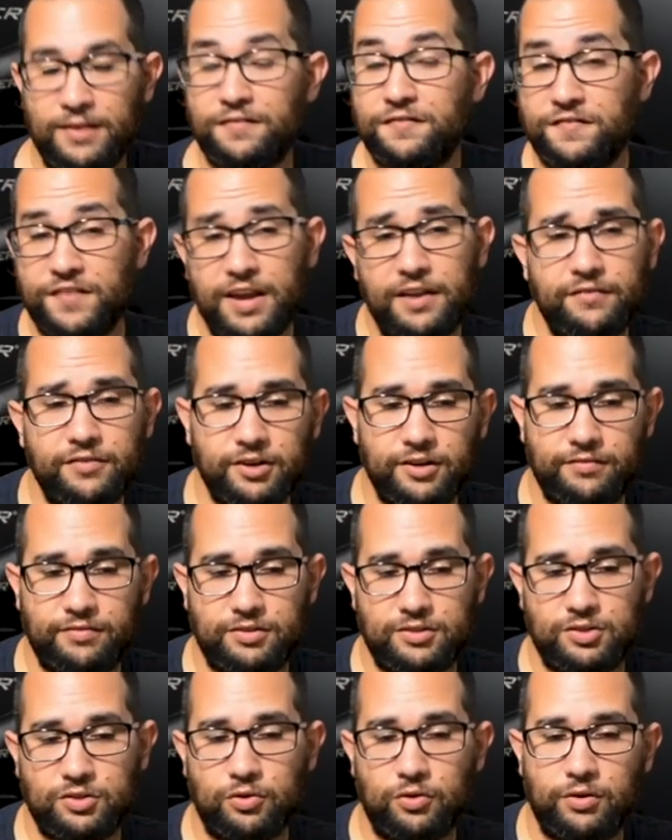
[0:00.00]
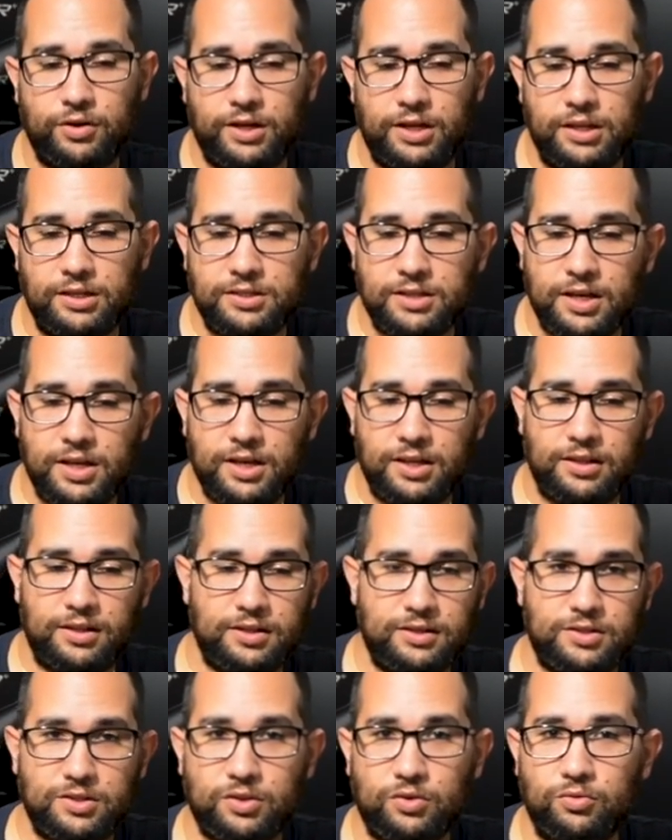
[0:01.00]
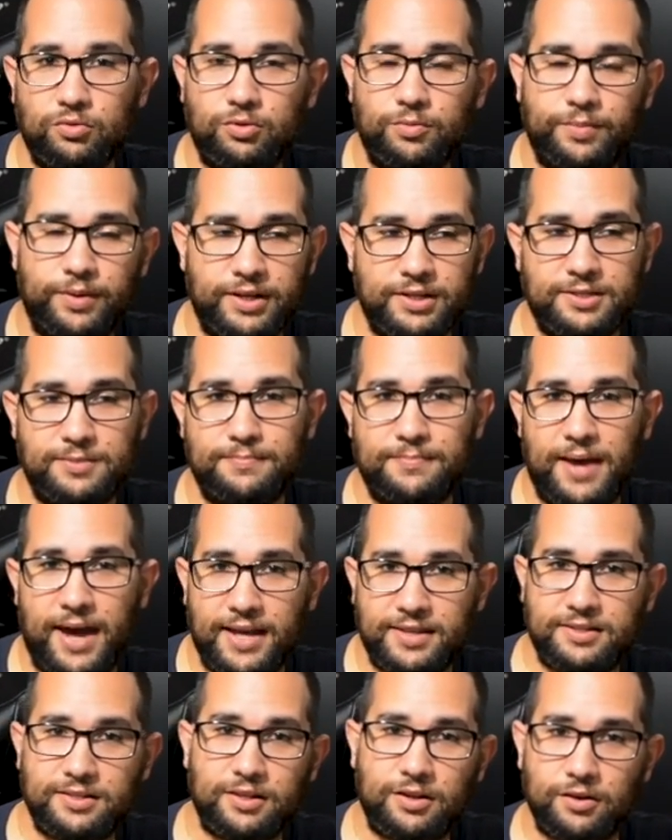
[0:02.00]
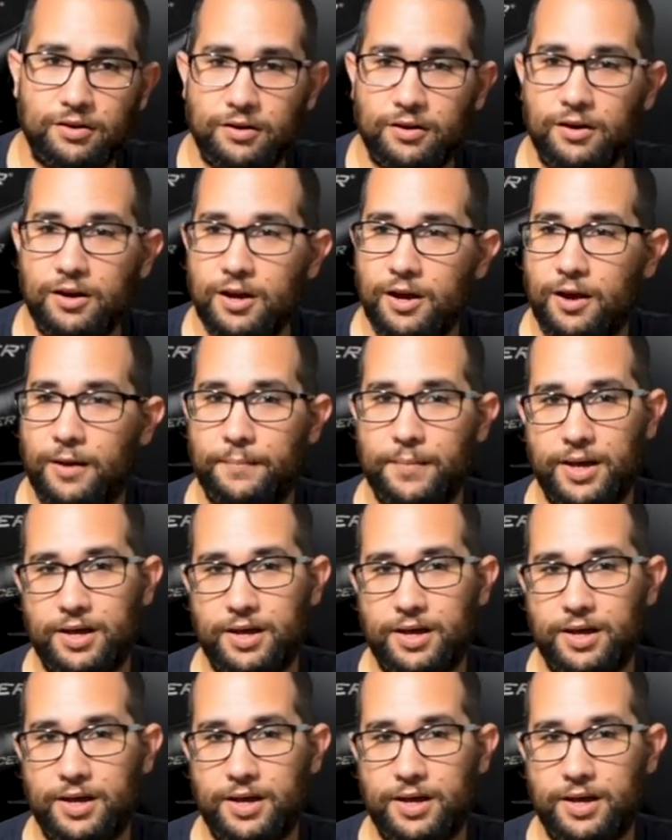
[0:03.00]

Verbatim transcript: my favorite of the stories, the school bus massacre,